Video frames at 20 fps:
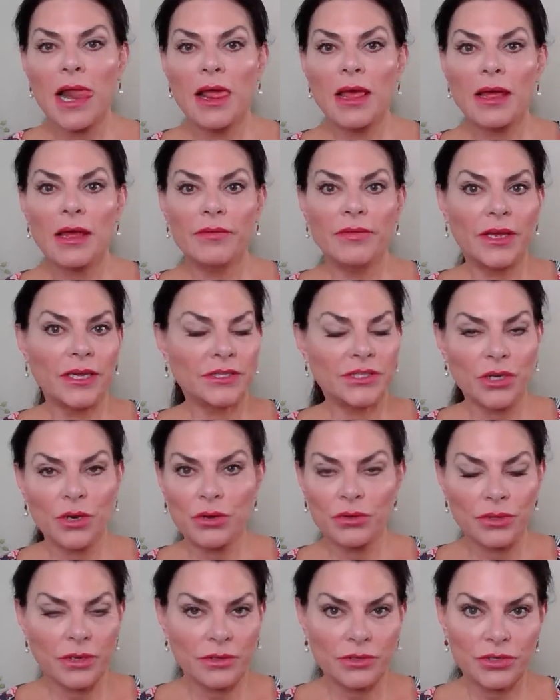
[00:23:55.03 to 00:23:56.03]
and that's a whole
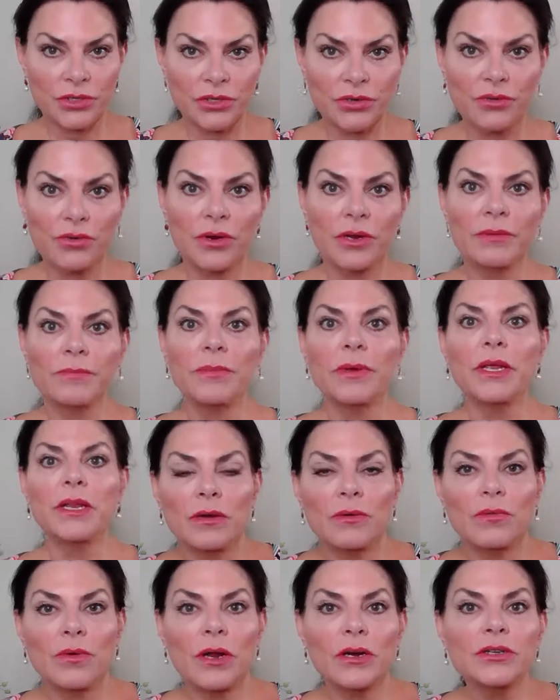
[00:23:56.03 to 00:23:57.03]
nother story, but
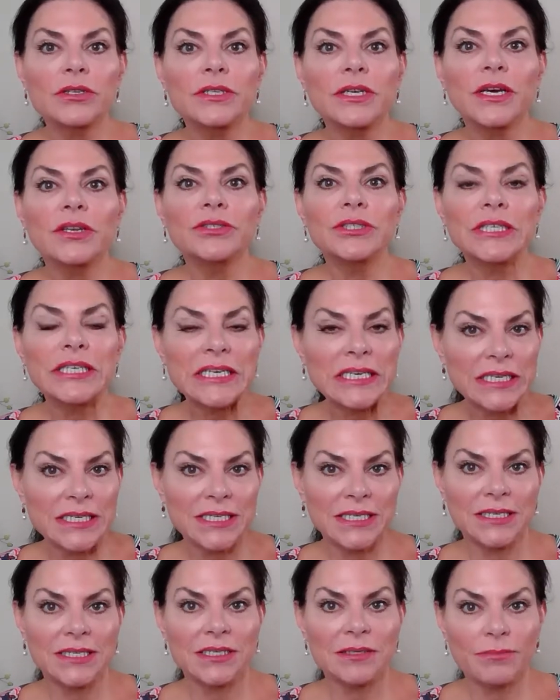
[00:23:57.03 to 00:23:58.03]
Watersound
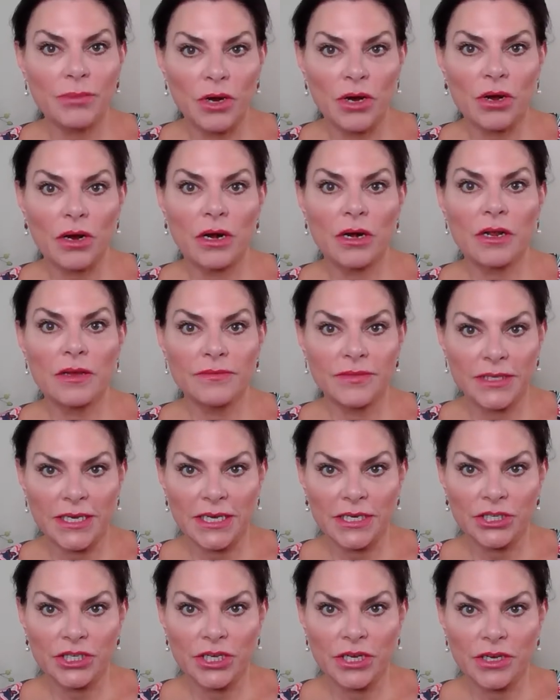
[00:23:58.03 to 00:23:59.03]
is part of St.
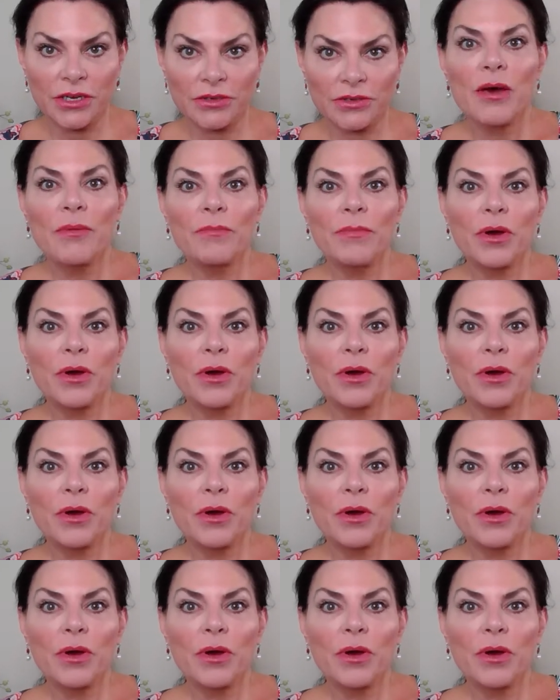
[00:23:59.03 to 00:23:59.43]
Joe's. But